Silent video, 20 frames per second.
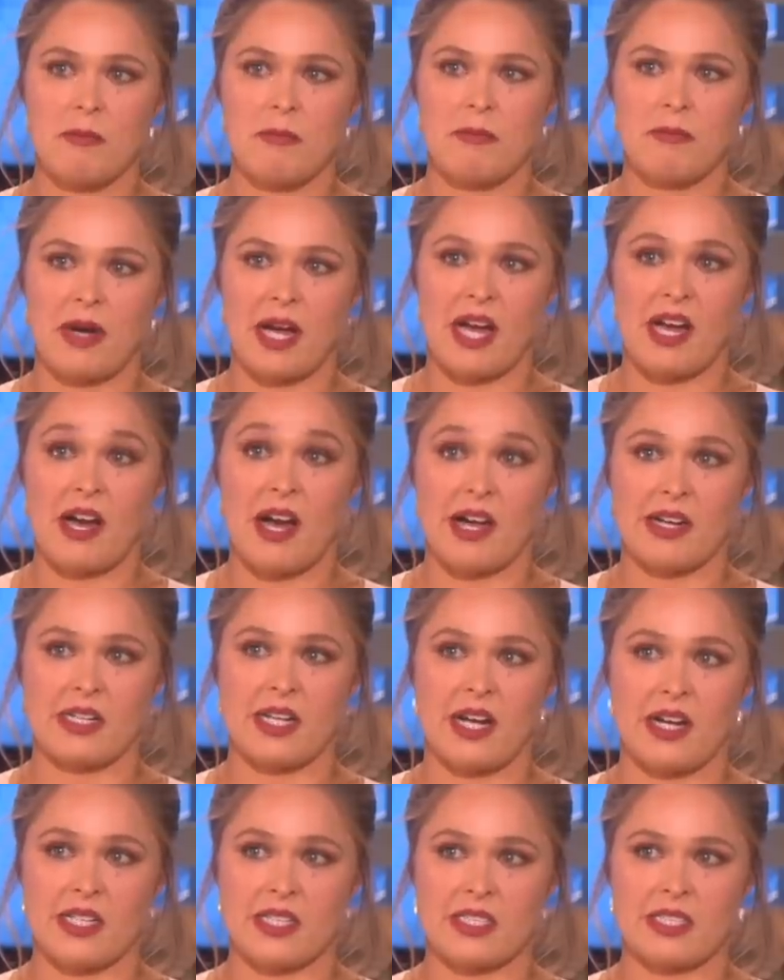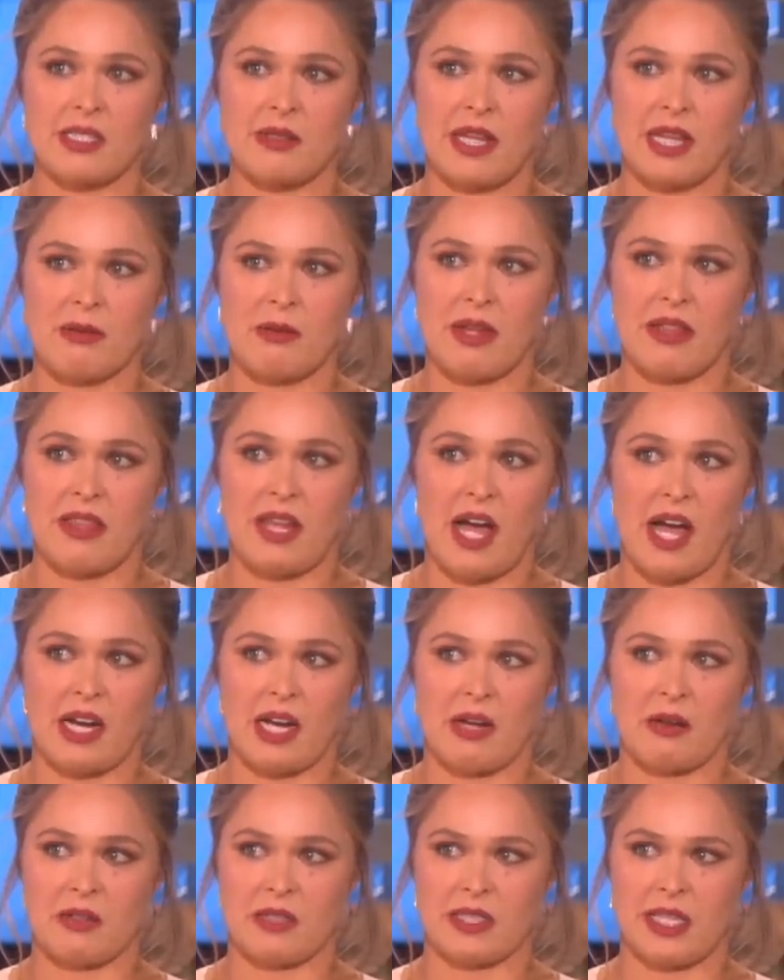my honestly, like my thought,
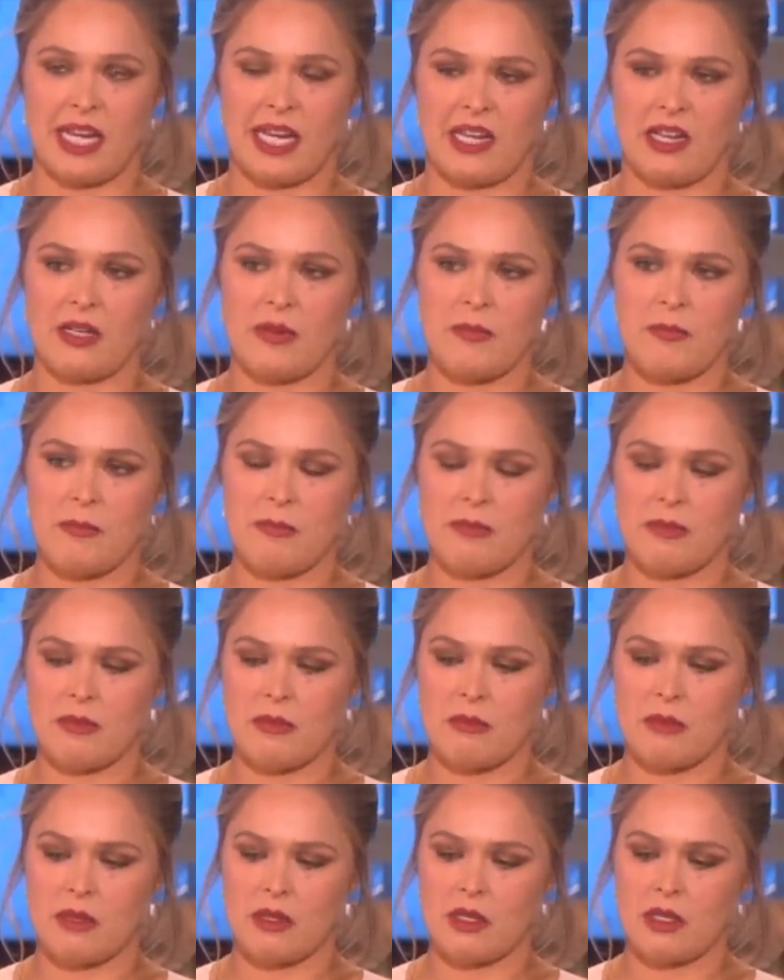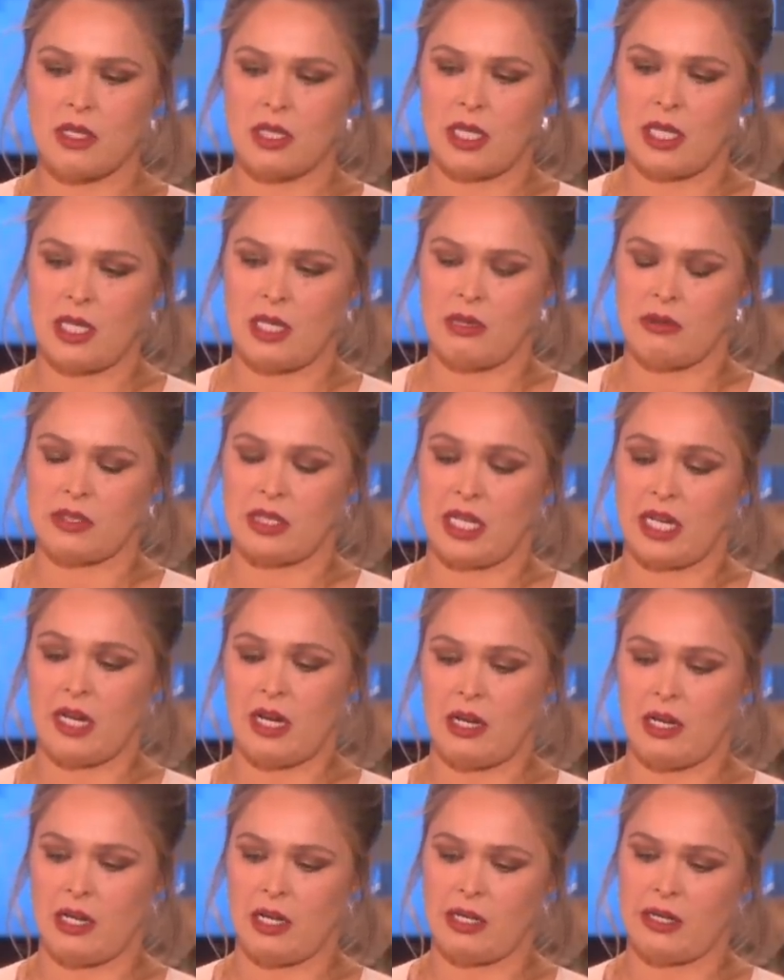I was like, I was like
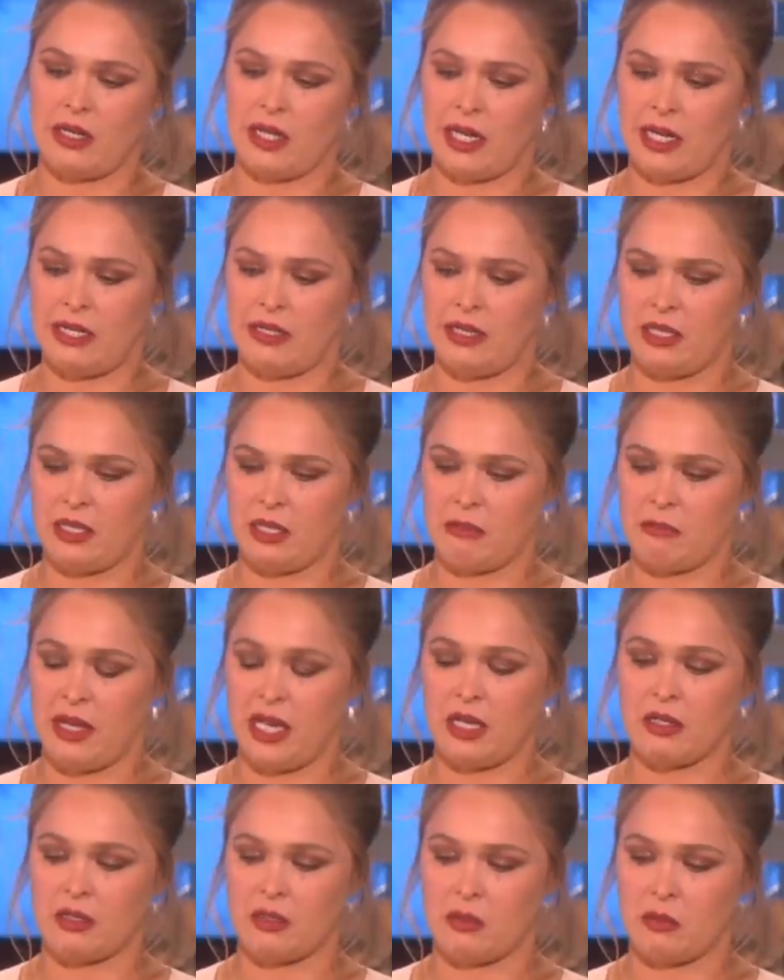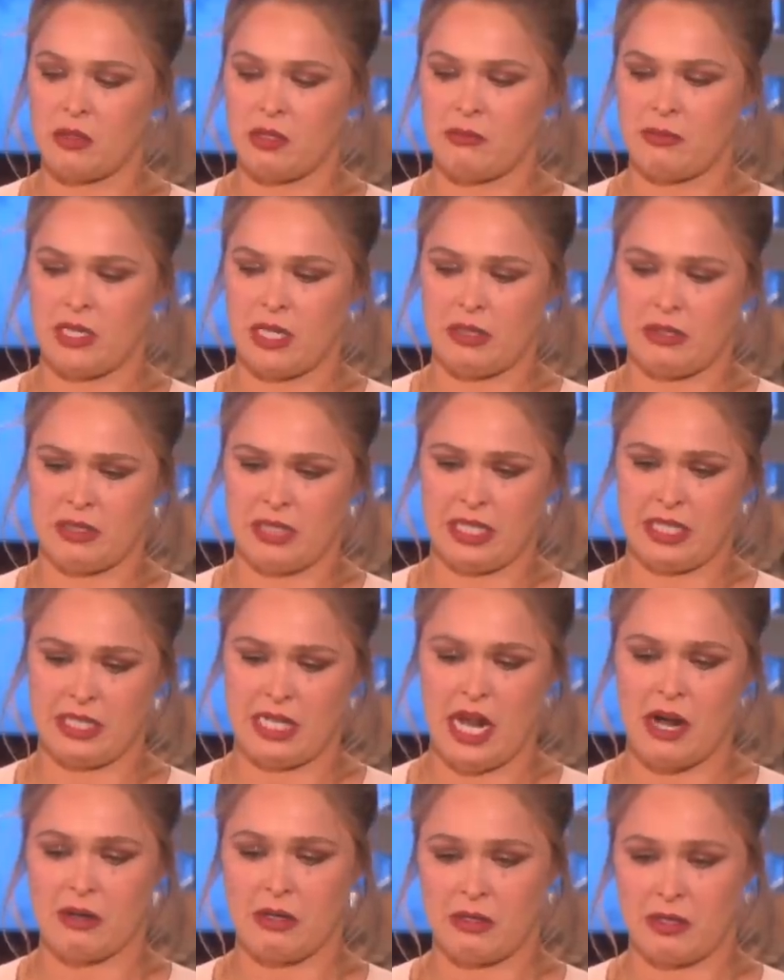uh, in the medical room, and I was like
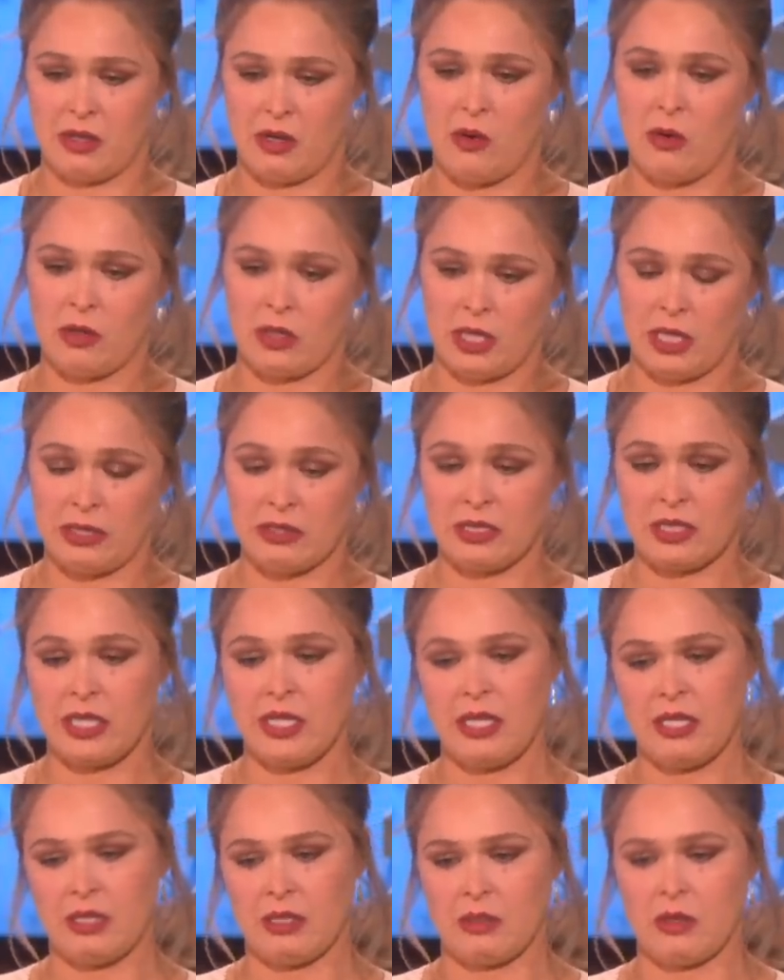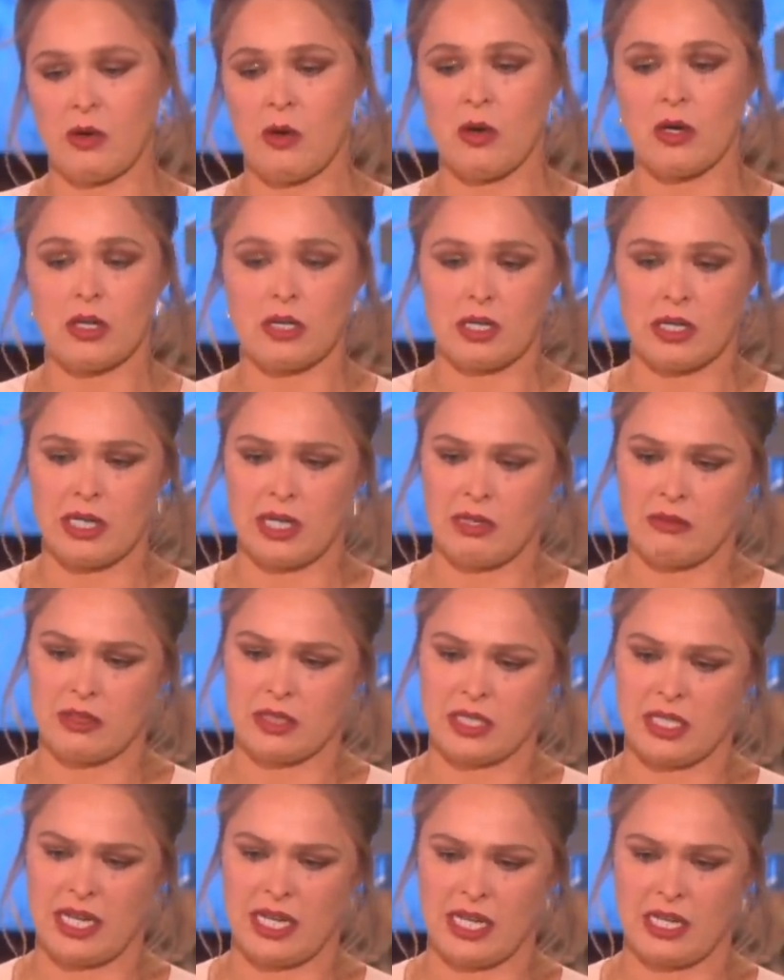down in the corner. I was sitting in the corner, and I
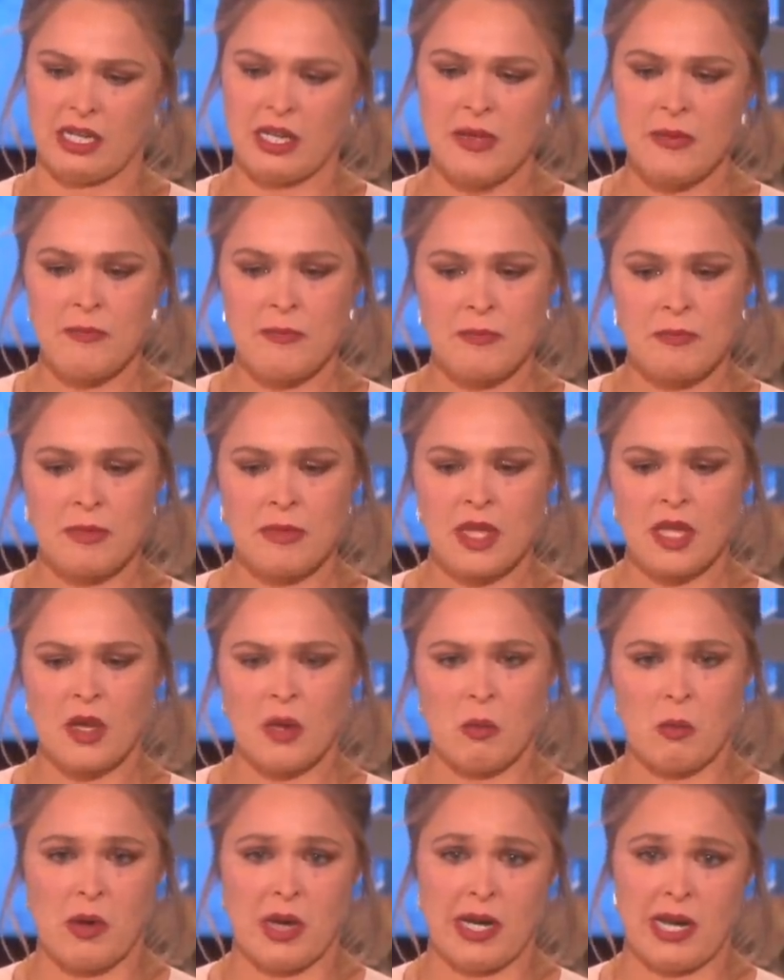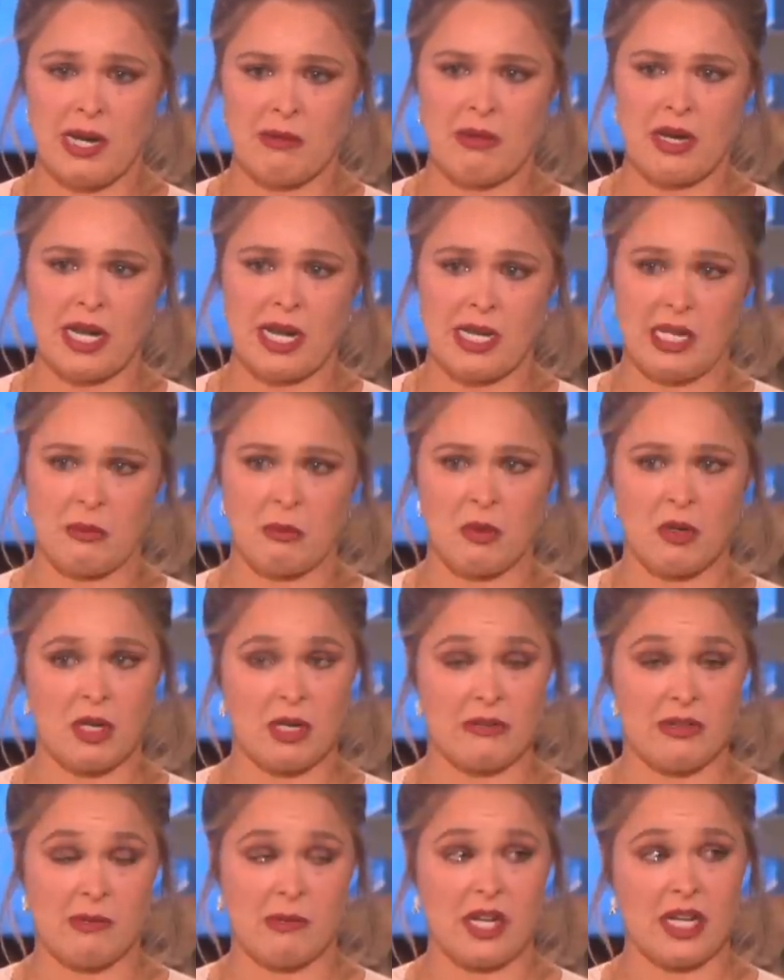was like, what am I
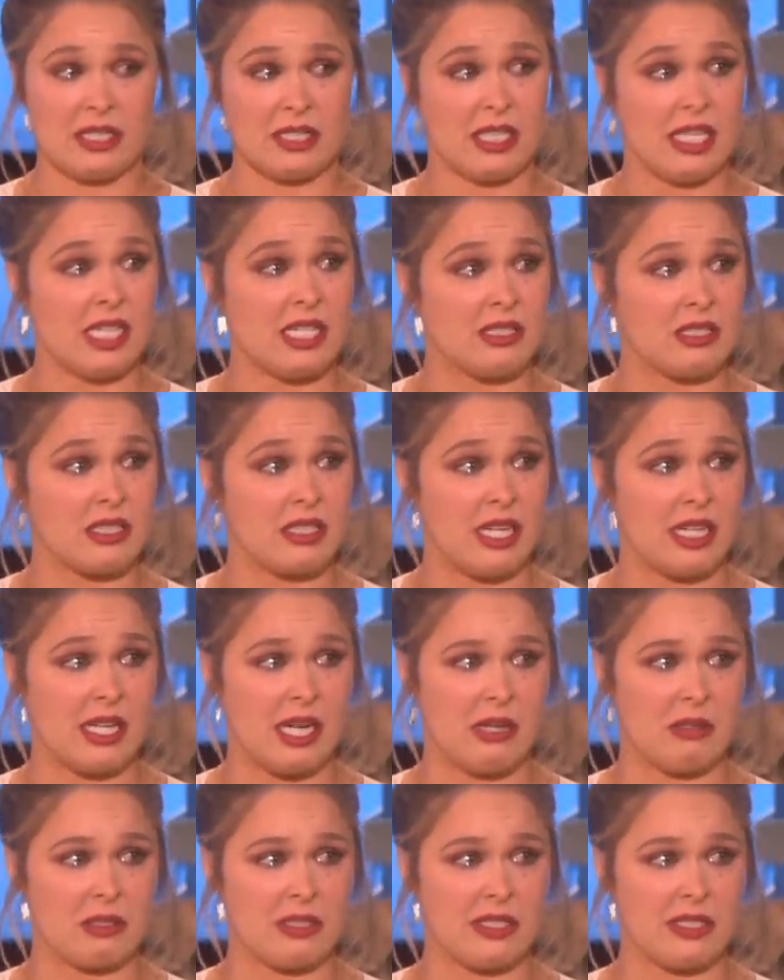anymore if I'm not this? And I